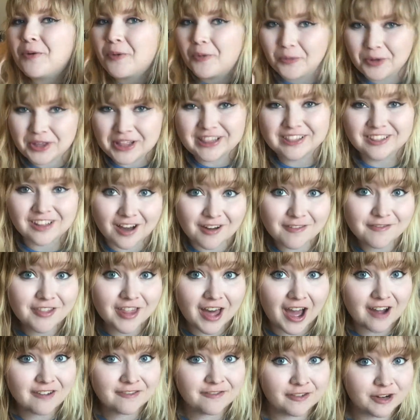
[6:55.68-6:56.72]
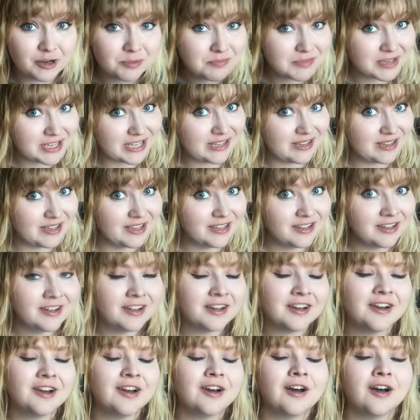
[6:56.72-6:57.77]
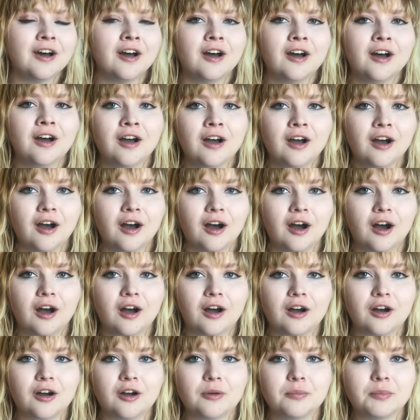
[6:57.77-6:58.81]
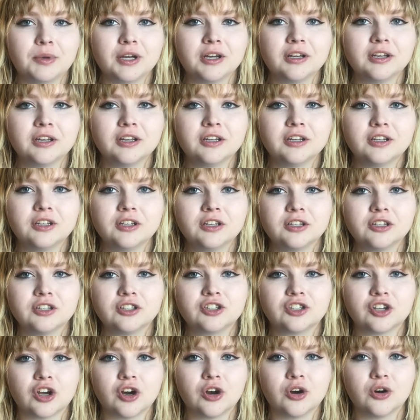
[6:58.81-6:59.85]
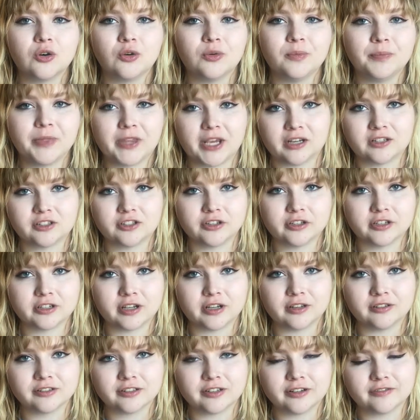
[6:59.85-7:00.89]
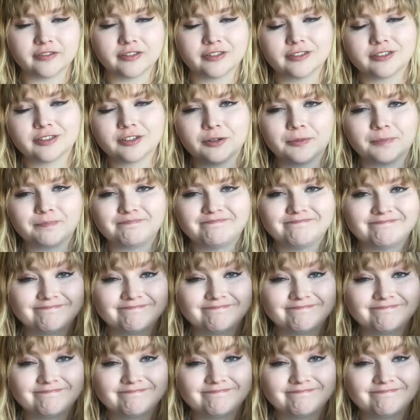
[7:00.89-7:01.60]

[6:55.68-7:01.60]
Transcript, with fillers: we love that for me. Um, so yeah, so this angle is different. So